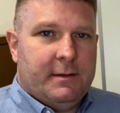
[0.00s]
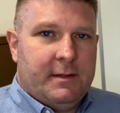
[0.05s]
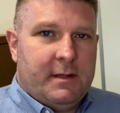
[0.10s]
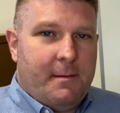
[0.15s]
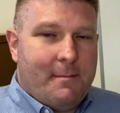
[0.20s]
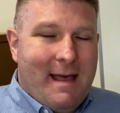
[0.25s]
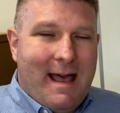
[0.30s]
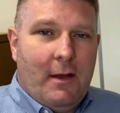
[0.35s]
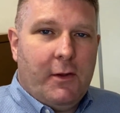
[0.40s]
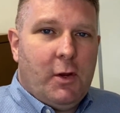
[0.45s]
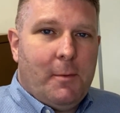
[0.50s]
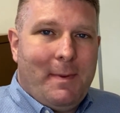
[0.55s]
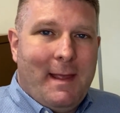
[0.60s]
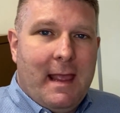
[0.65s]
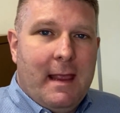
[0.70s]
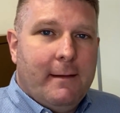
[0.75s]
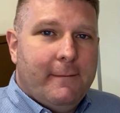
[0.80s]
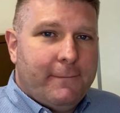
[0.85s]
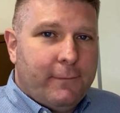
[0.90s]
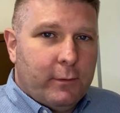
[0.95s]
the amount you're
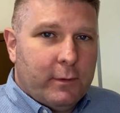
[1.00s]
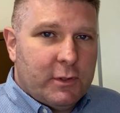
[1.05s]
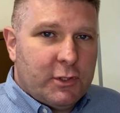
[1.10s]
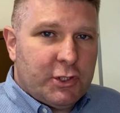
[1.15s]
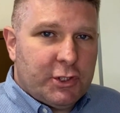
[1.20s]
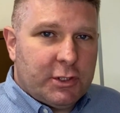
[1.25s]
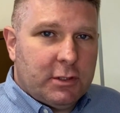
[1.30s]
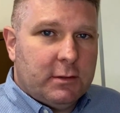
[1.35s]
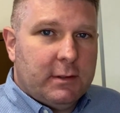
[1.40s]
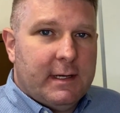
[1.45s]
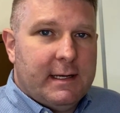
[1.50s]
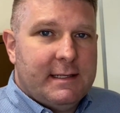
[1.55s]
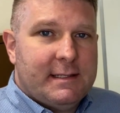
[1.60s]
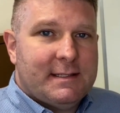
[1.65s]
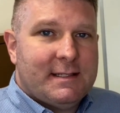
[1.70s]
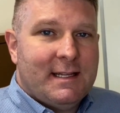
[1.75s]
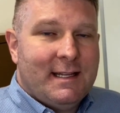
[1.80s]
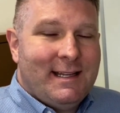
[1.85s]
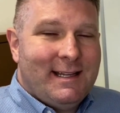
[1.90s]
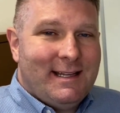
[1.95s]
paying for insurance,
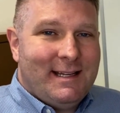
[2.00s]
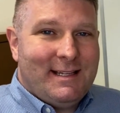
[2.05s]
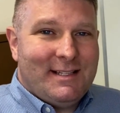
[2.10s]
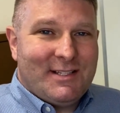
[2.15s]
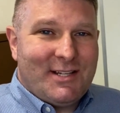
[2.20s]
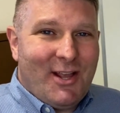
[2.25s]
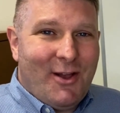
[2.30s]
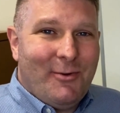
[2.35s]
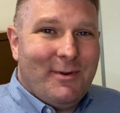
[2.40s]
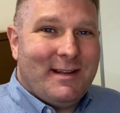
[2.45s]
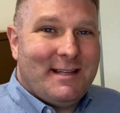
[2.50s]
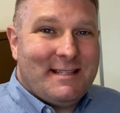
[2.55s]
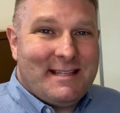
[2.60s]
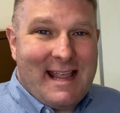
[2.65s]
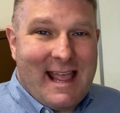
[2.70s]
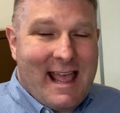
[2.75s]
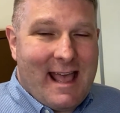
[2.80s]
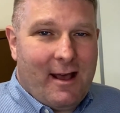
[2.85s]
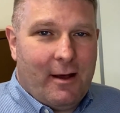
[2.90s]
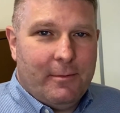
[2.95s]
is going
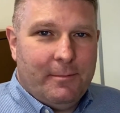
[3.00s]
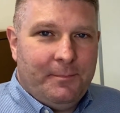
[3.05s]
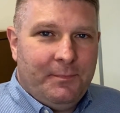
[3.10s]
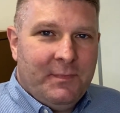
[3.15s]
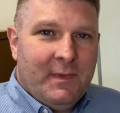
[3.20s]
down.